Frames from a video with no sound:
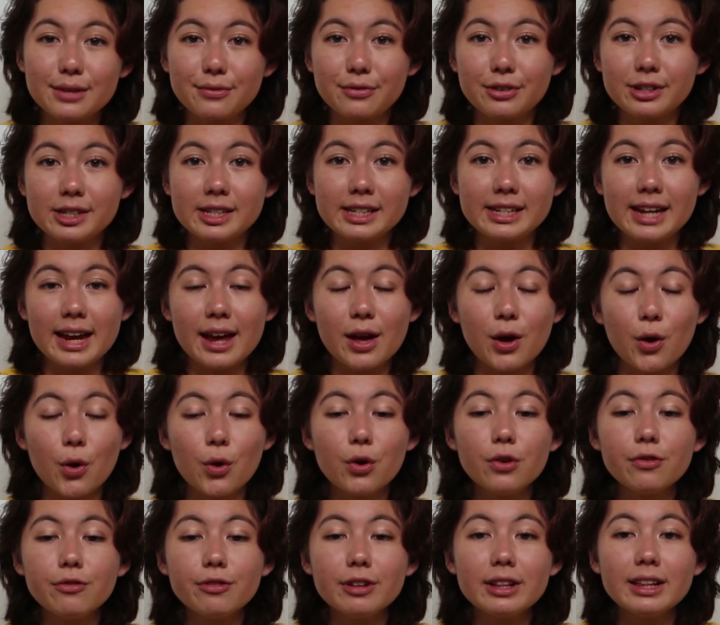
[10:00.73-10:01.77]
it for today.
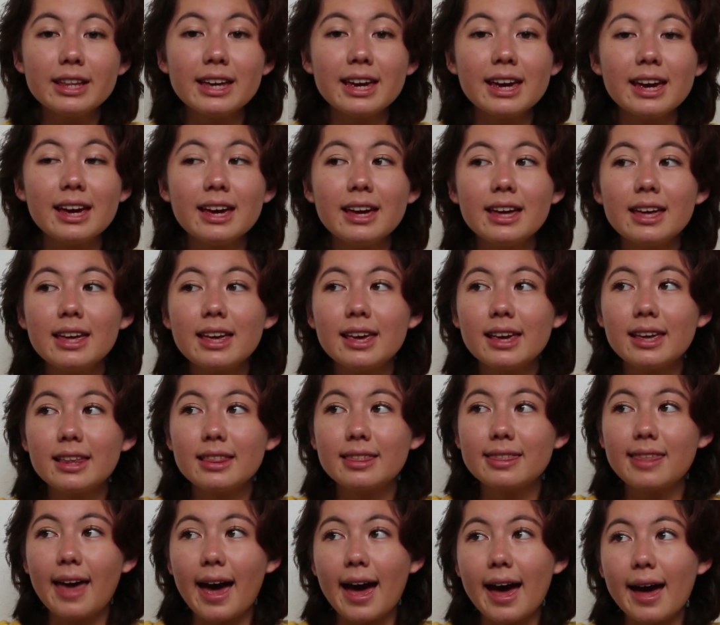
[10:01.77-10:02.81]
Hopefully
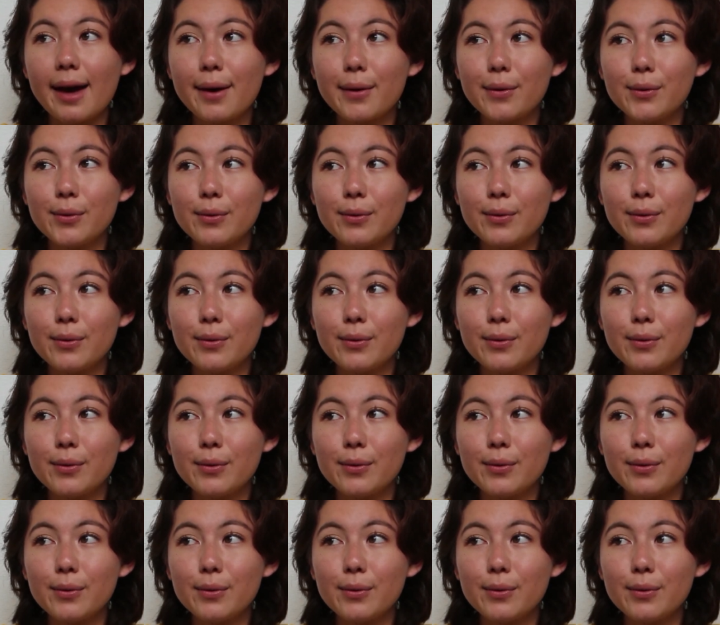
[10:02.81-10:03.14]
that